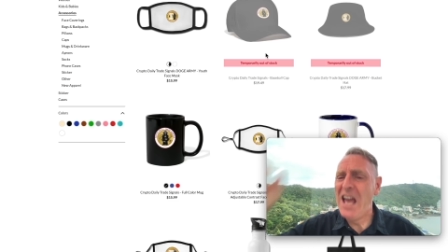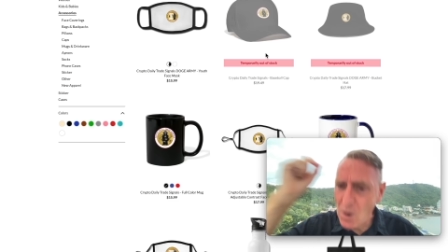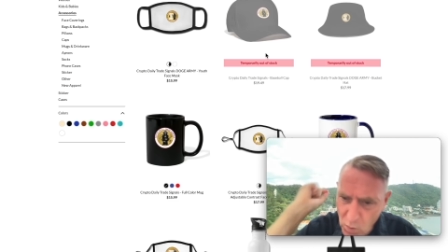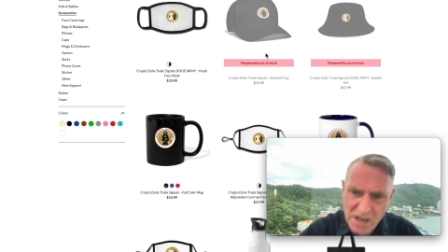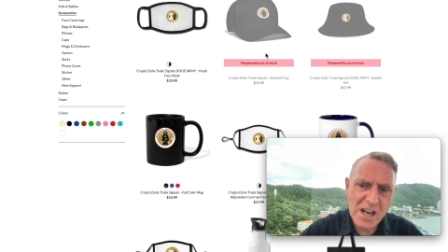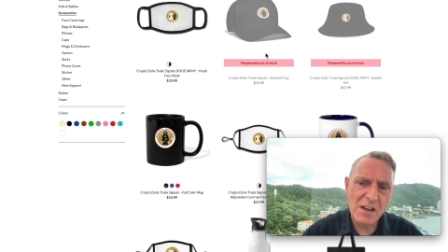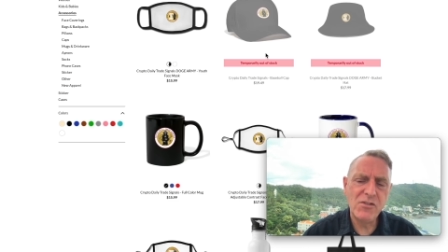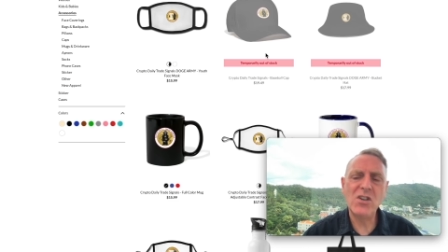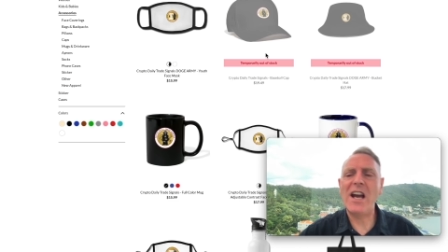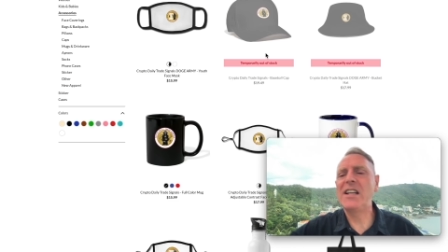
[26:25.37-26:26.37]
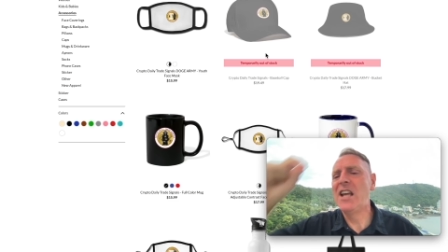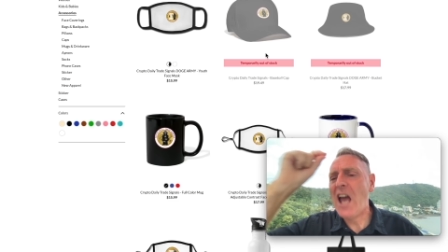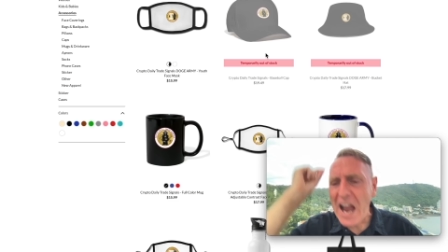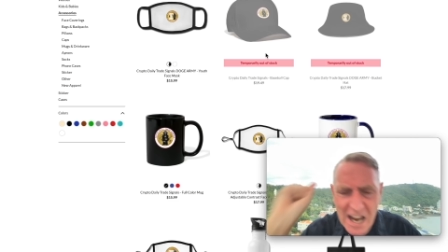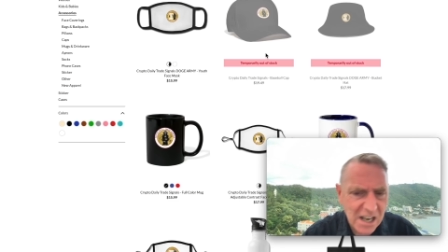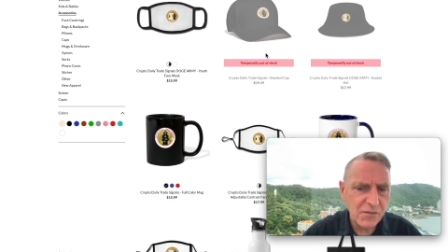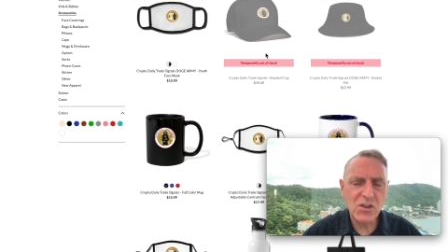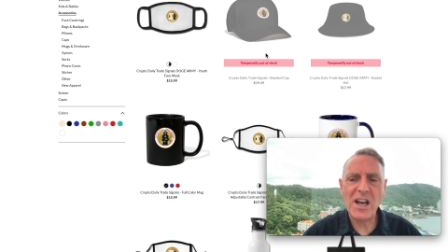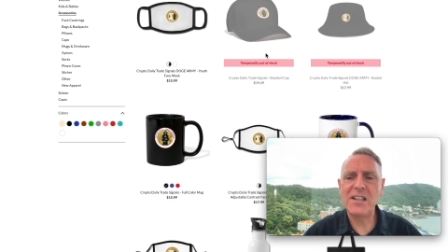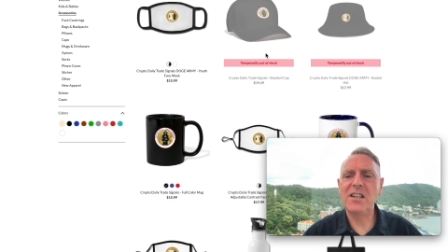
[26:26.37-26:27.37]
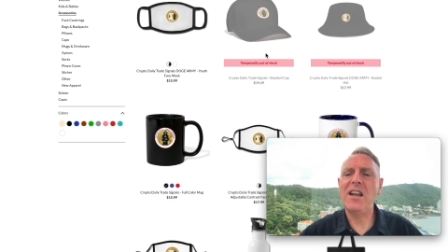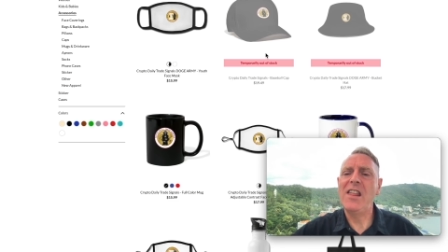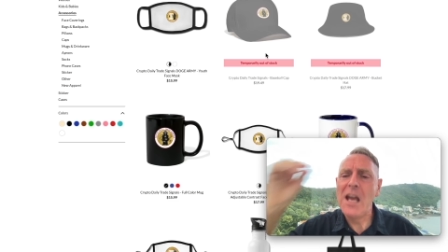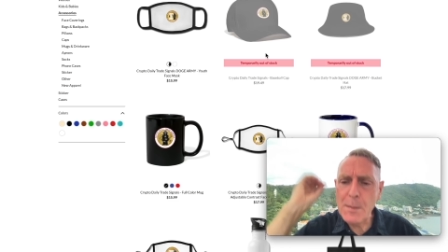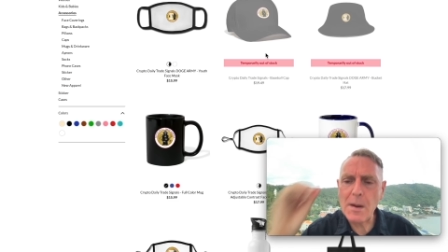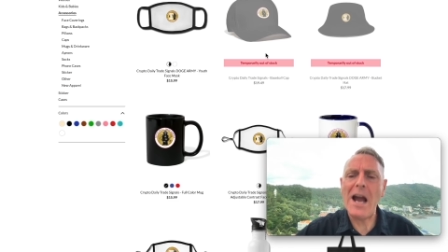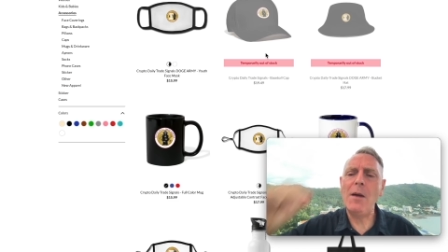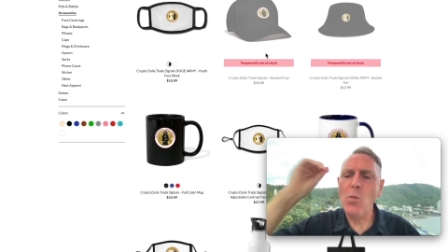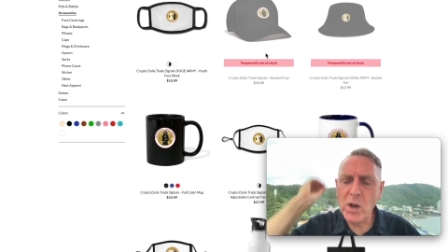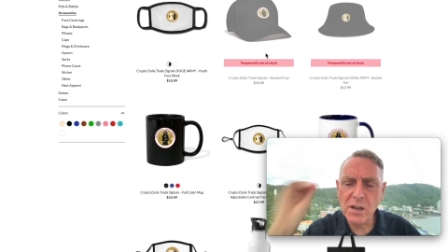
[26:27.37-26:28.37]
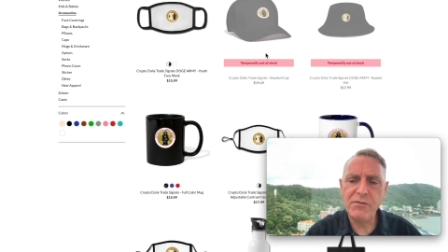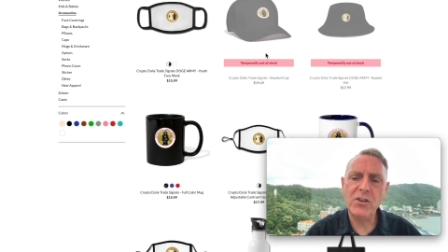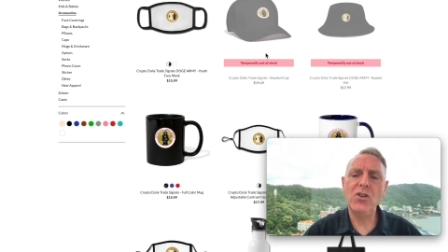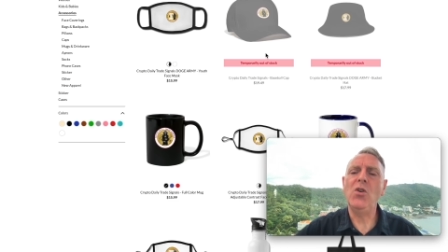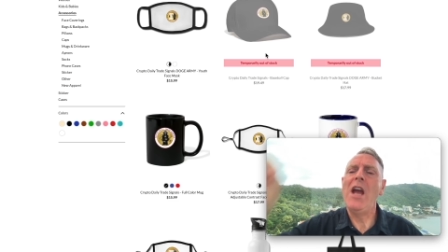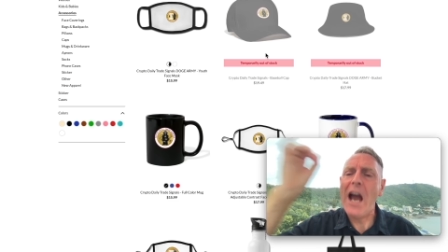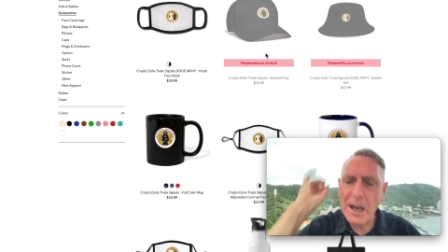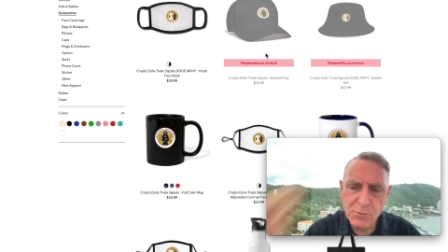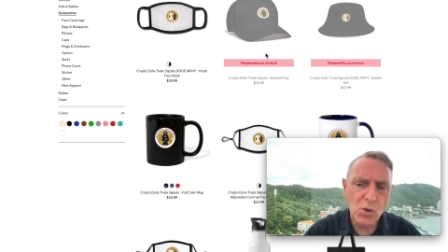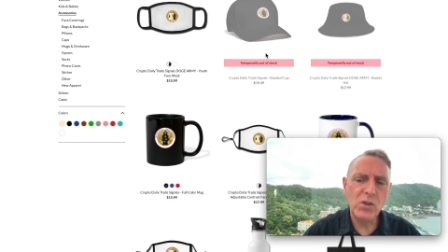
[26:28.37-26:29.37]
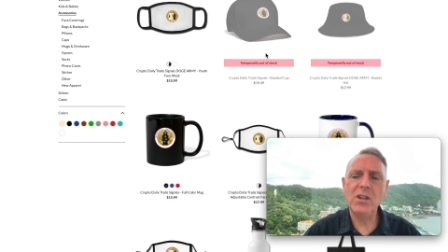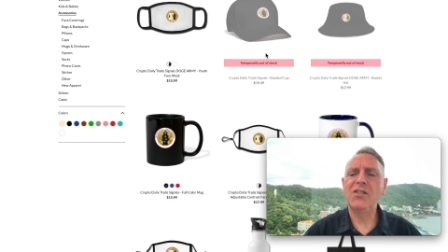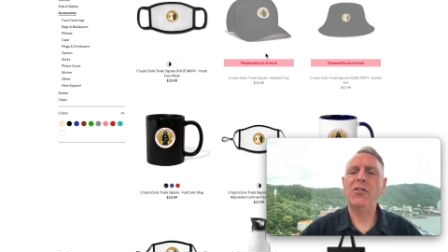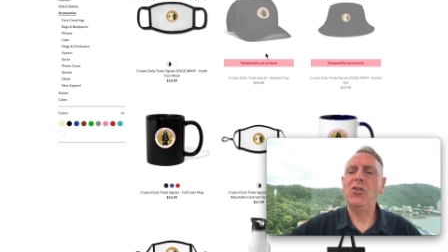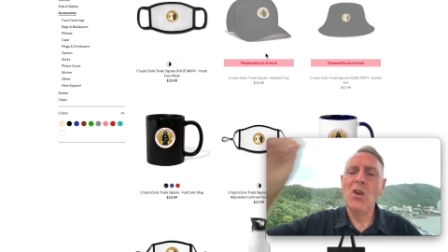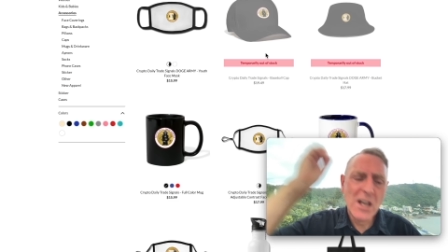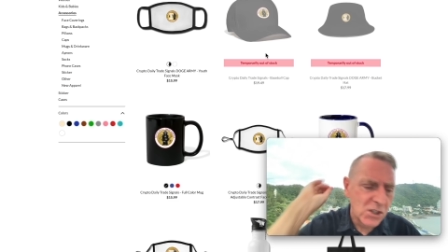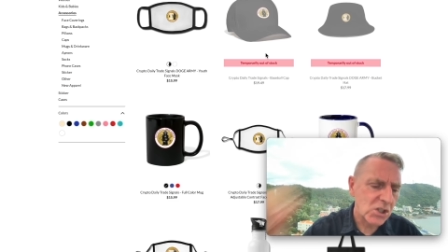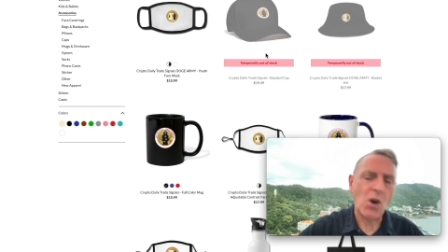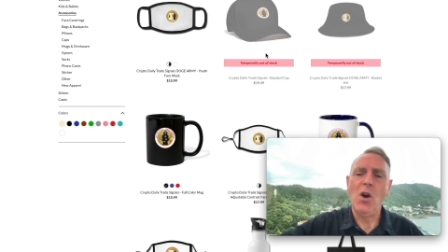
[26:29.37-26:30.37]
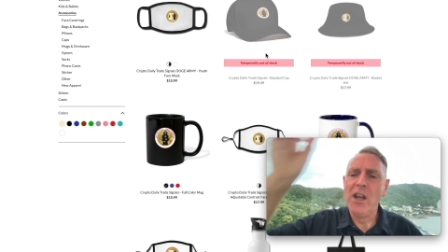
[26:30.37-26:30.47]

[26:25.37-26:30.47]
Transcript: We love you guys. I love you guys to death. Remember, I'm working for you. I'm doing this for you. So